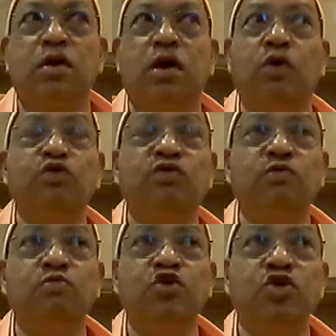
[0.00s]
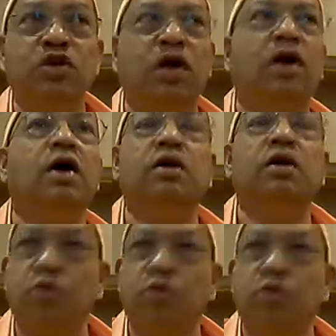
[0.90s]
And how do you push it?
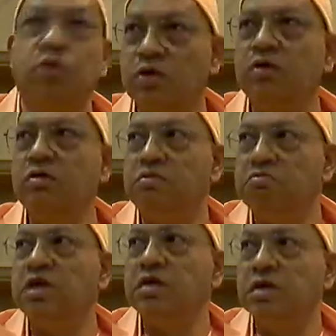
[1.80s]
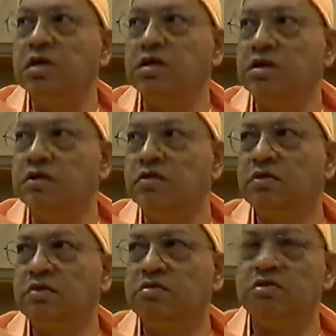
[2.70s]
Through meditation,
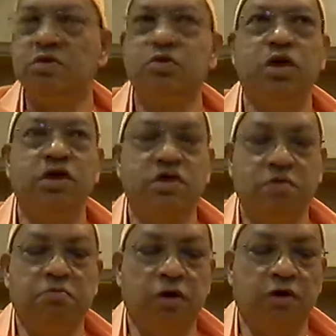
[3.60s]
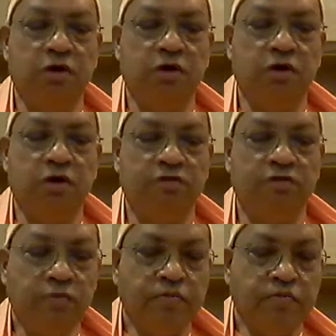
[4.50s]
through that symbol of Om.